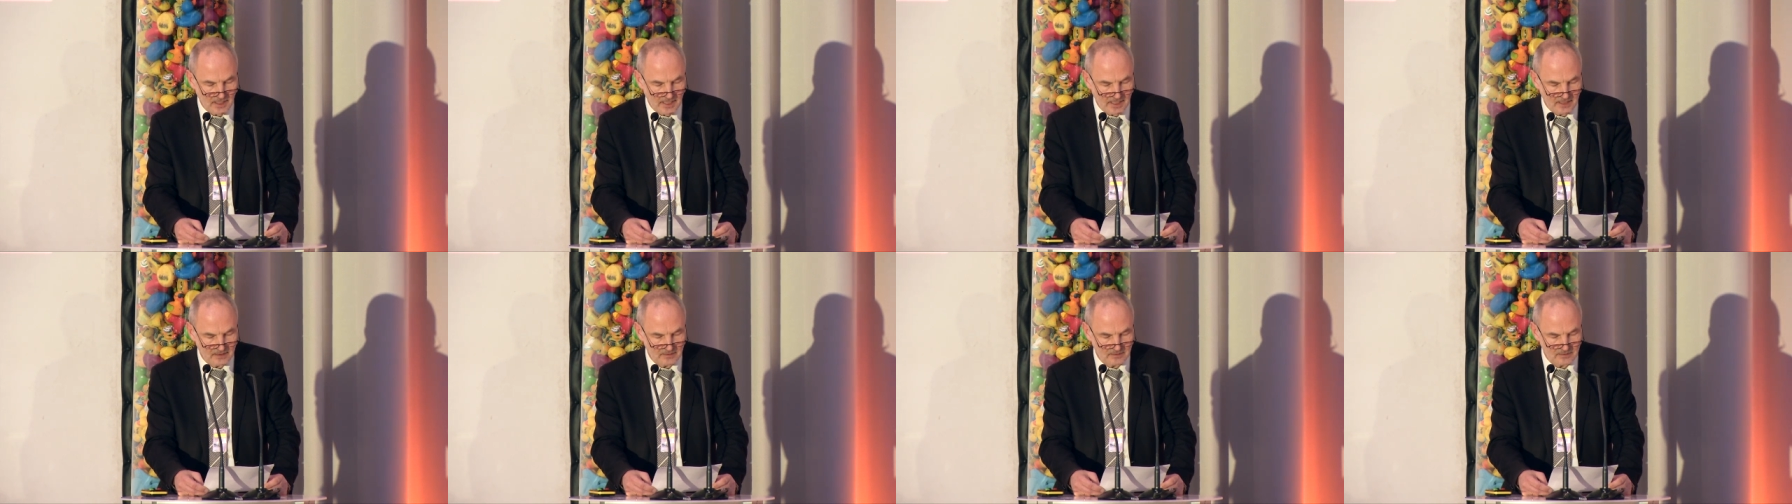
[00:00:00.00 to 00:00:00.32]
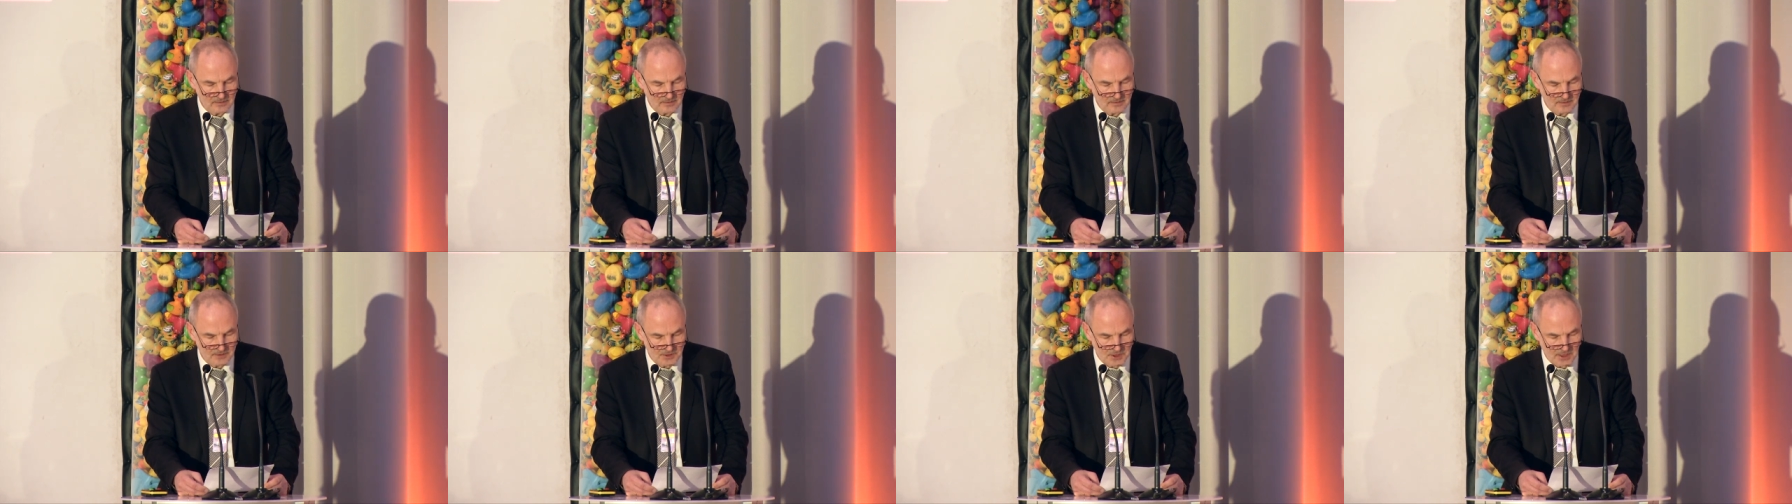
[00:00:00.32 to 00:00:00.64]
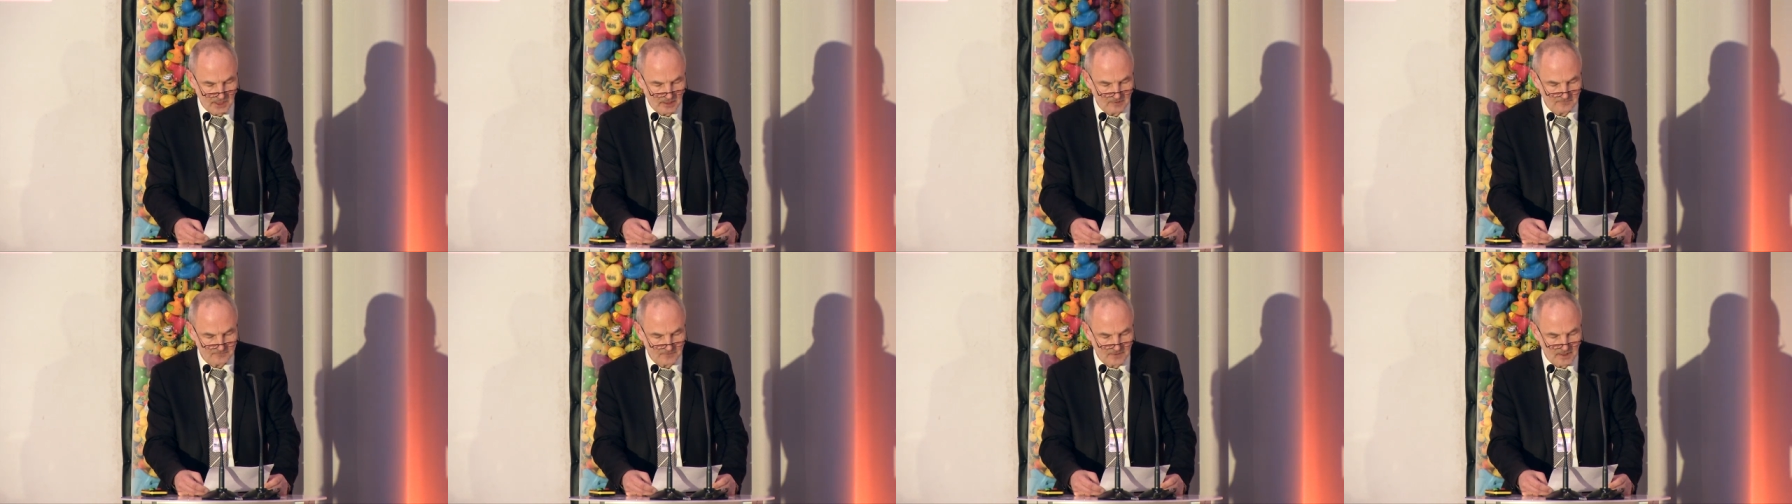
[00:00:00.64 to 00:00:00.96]
and
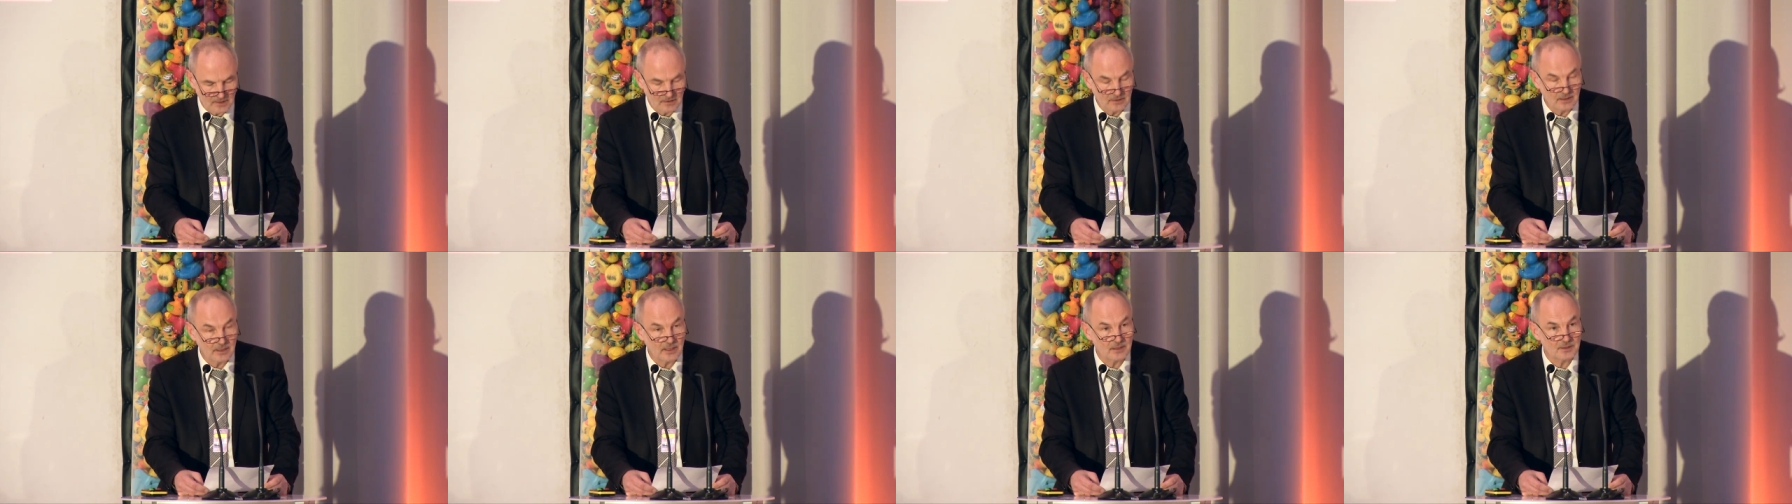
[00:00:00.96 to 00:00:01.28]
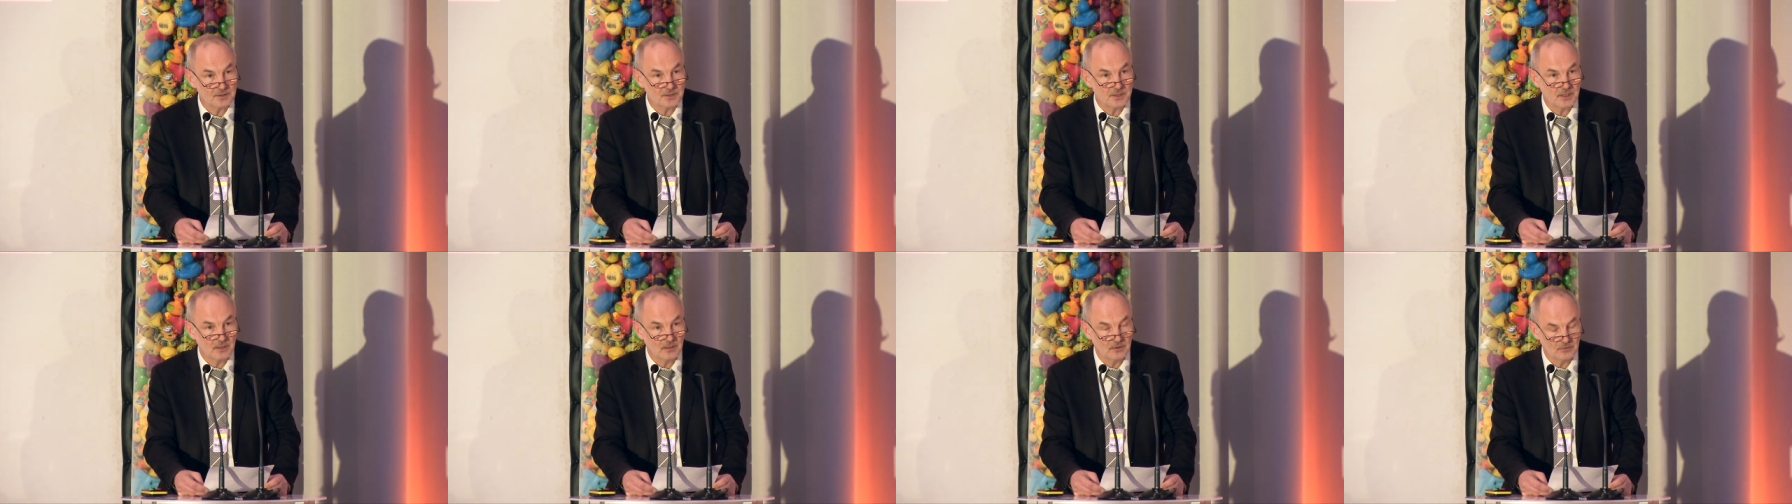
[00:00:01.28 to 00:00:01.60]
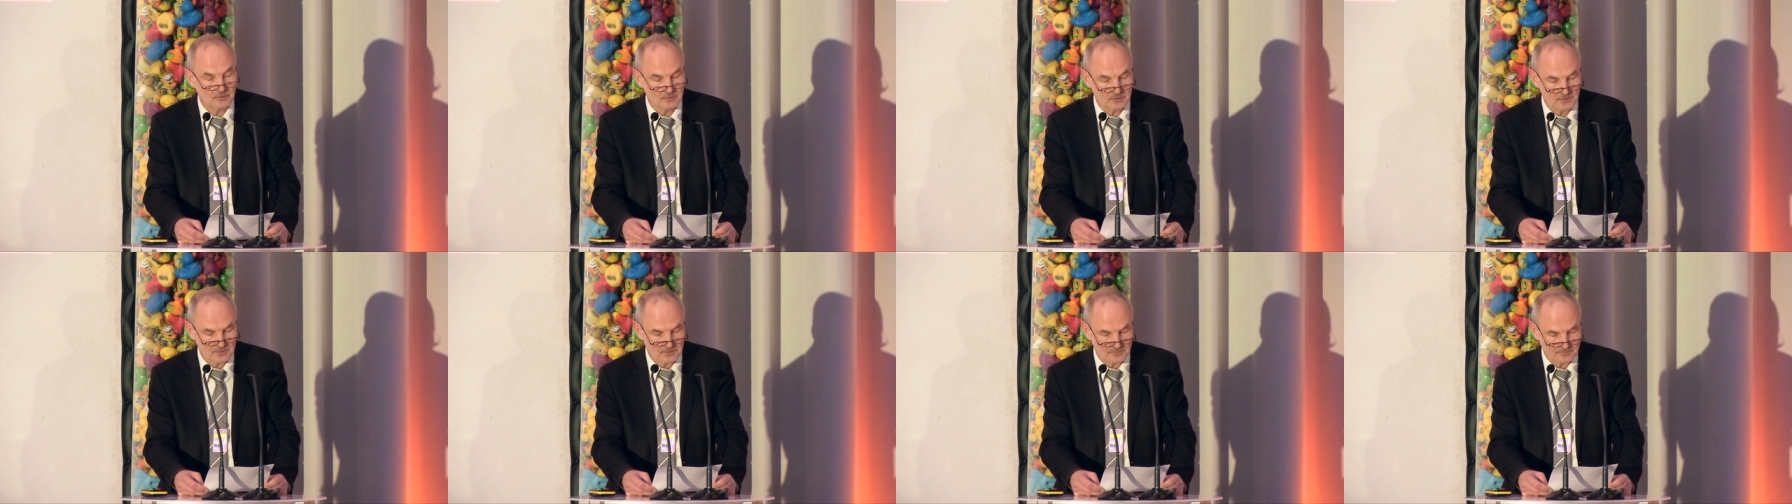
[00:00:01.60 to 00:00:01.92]
child friendly
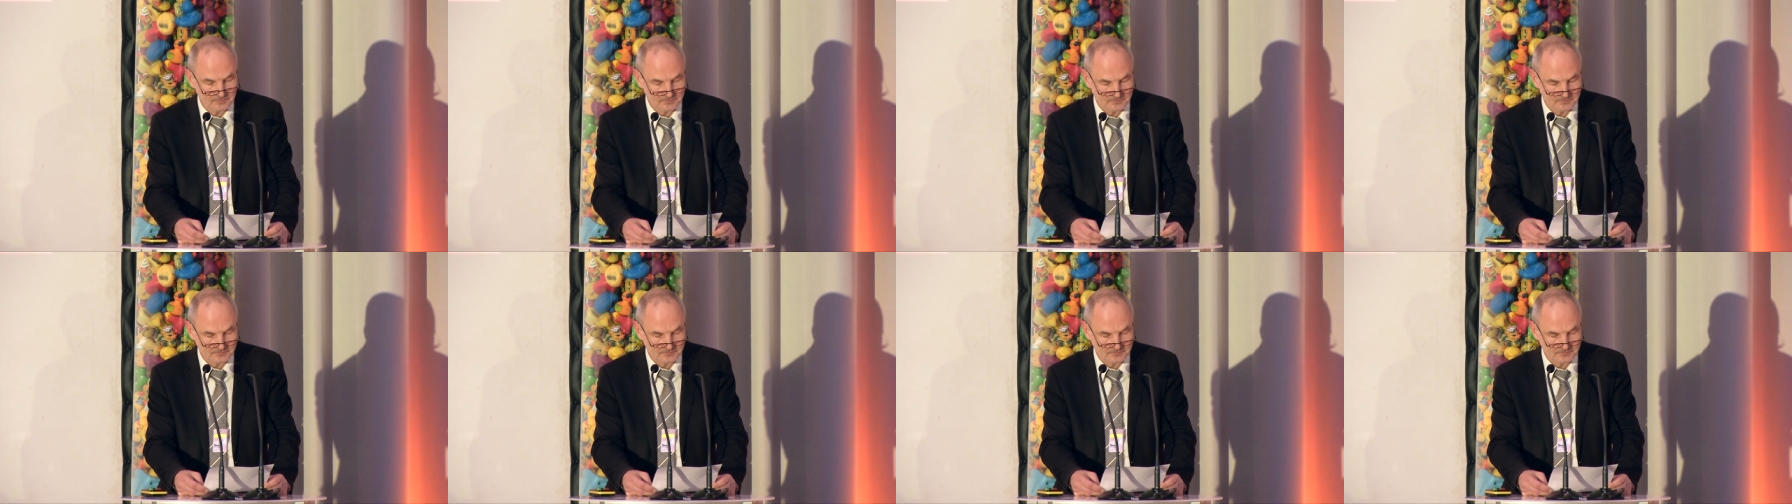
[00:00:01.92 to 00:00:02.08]
NGOs.